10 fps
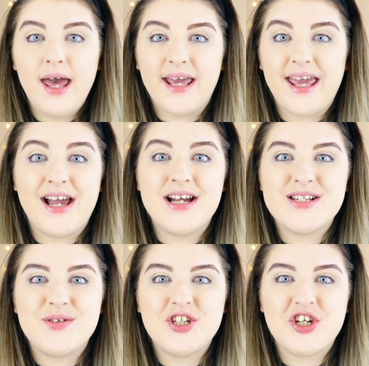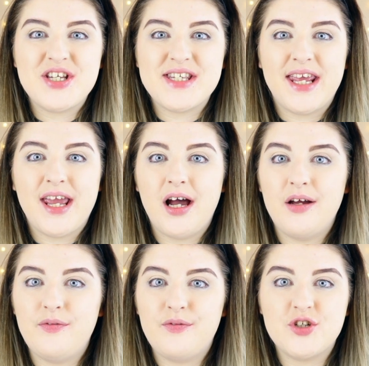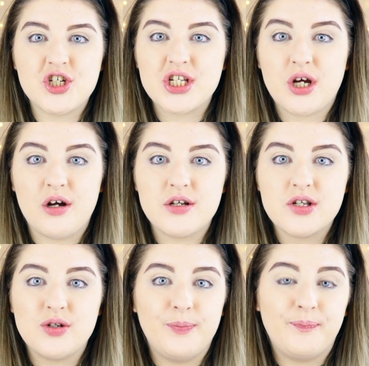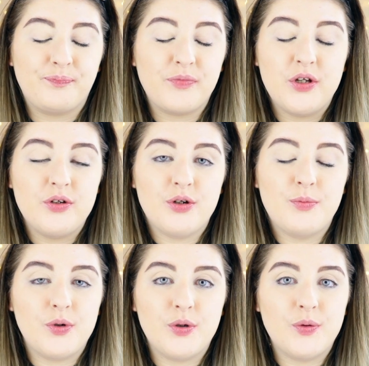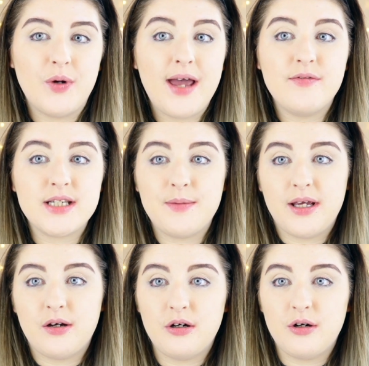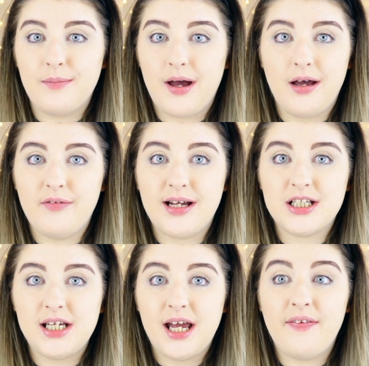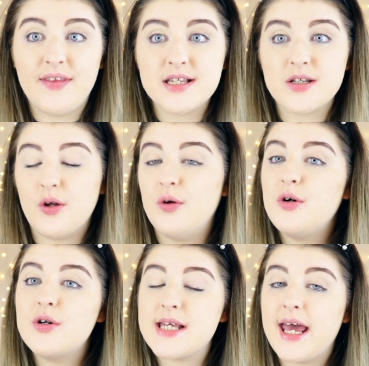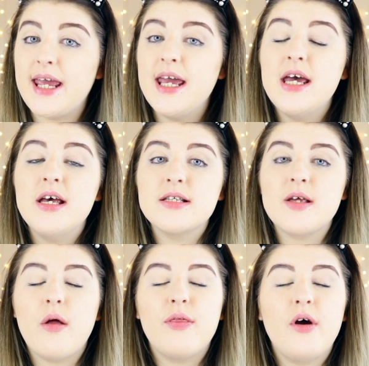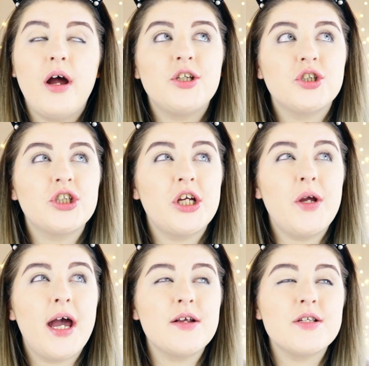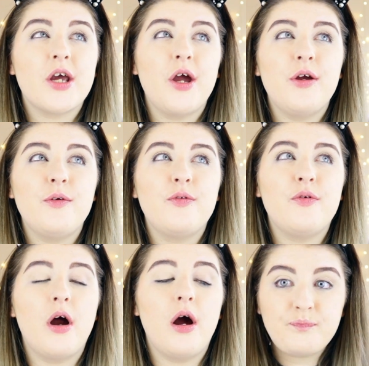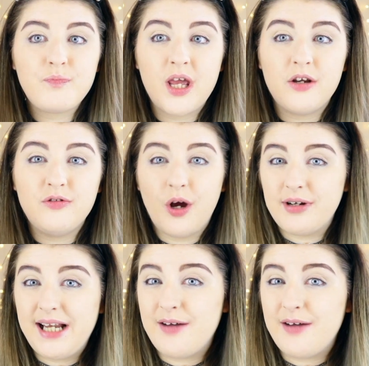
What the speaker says: Okay guys, so as you can see I've just got some normal everyday makeup. I've actually had this on all day, so I thought I'd just show you how to go from not really